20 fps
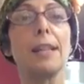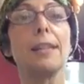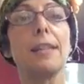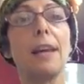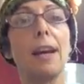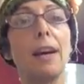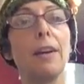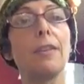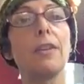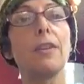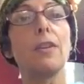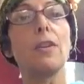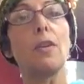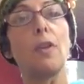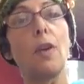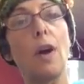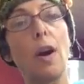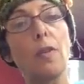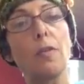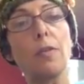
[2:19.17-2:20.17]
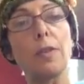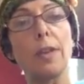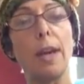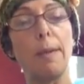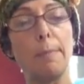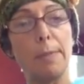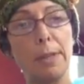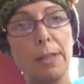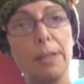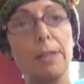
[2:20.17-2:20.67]
it down, and over
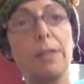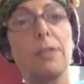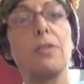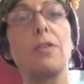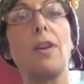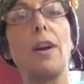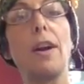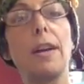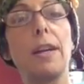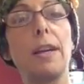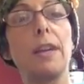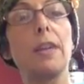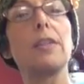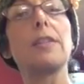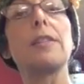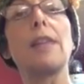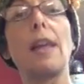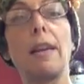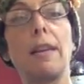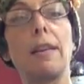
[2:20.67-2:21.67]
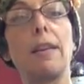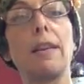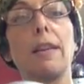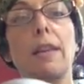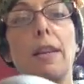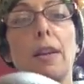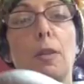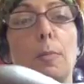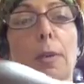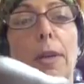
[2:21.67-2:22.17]
time as it's drying, it'll settle a
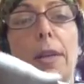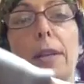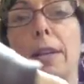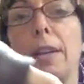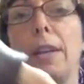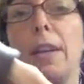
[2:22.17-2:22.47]
little bit.